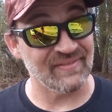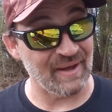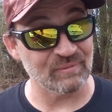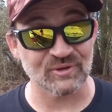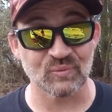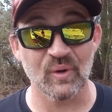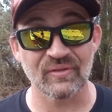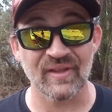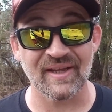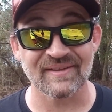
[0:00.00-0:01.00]
That was
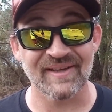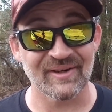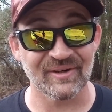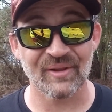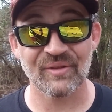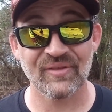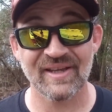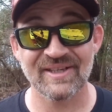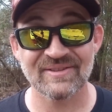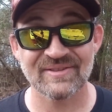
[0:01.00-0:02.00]
one thing. And another
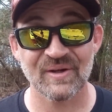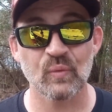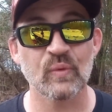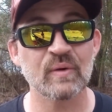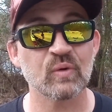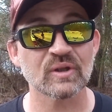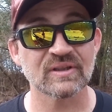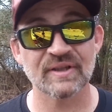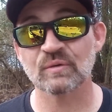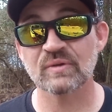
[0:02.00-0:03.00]
thing is, we were
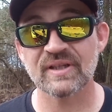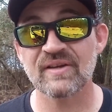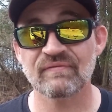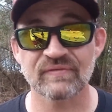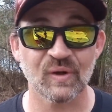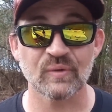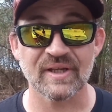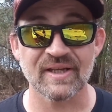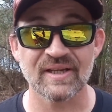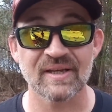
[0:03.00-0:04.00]
literally
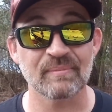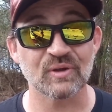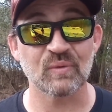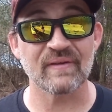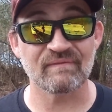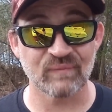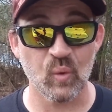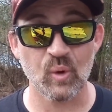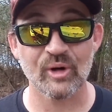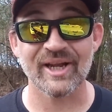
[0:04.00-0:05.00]
floating between
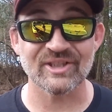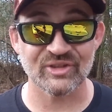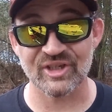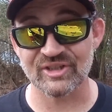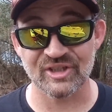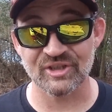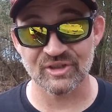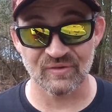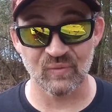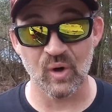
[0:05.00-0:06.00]
four and six
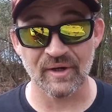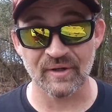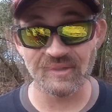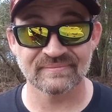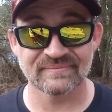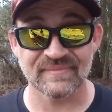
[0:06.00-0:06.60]
inches of water.